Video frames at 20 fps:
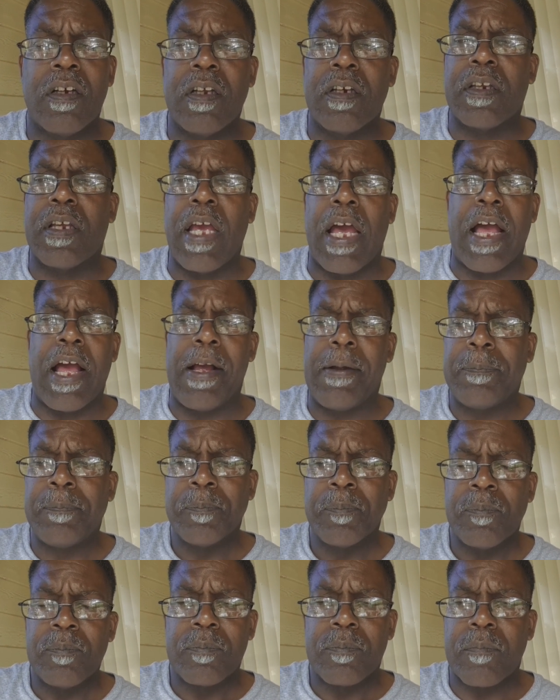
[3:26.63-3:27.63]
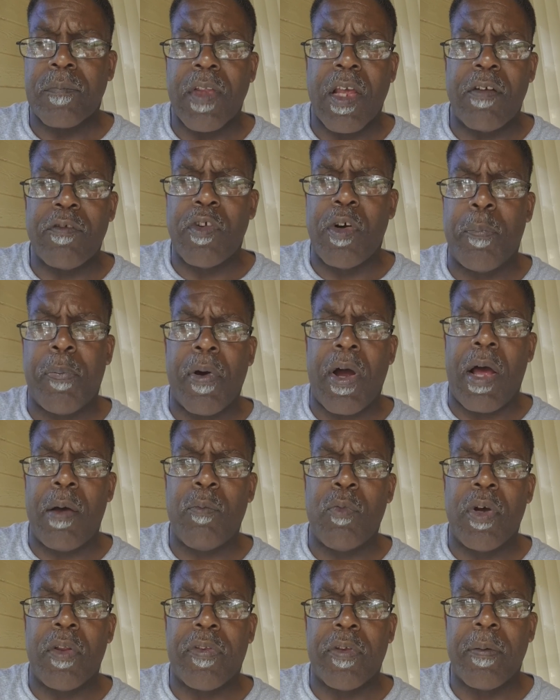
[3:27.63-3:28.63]
Good guy. Have no
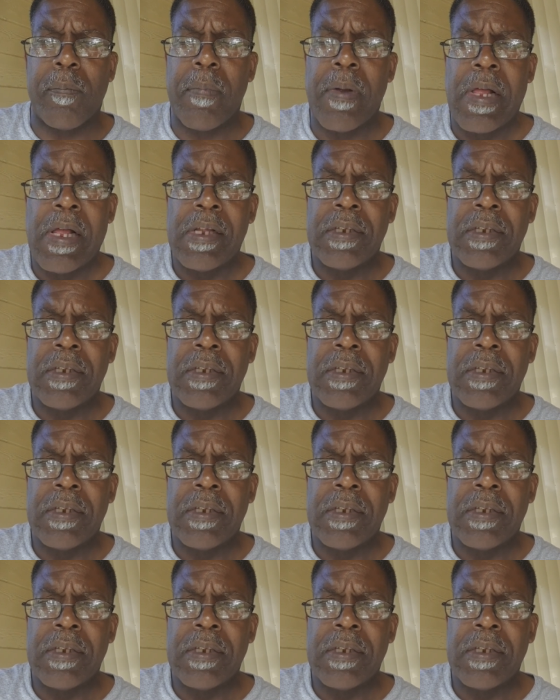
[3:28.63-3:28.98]
problem with him.